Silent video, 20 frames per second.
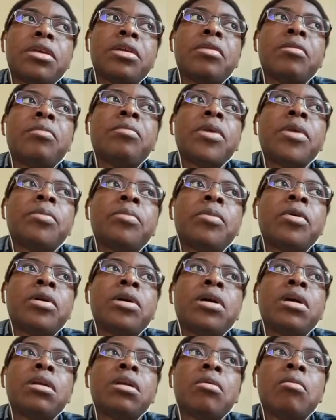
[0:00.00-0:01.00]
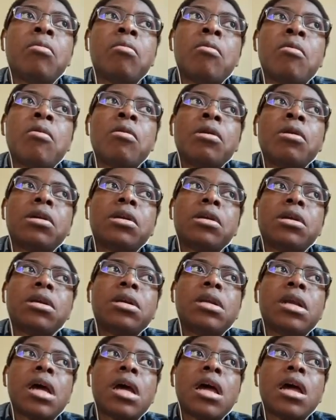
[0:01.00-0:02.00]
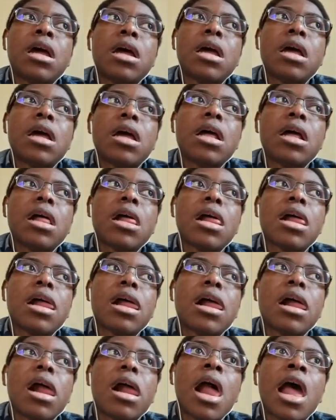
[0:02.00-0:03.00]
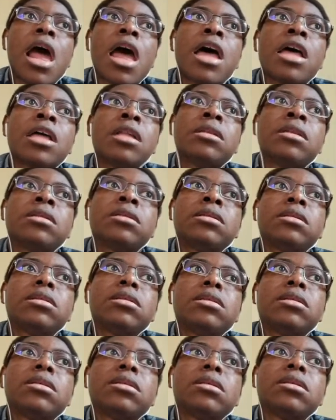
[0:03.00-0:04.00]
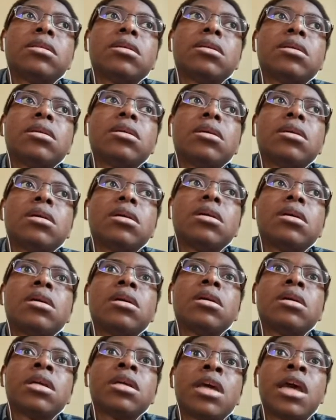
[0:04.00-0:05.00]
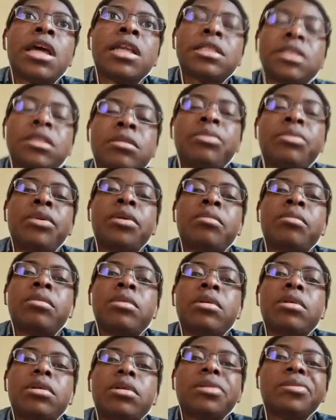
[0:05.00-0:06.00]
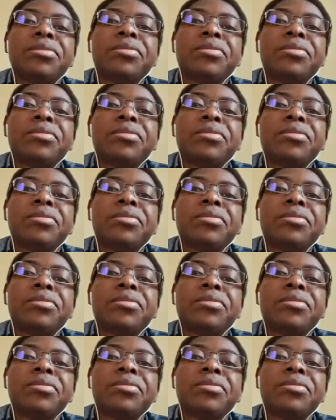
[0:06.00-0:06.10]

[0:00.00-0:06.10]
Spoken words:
you'll be put in a ward that has cancer people.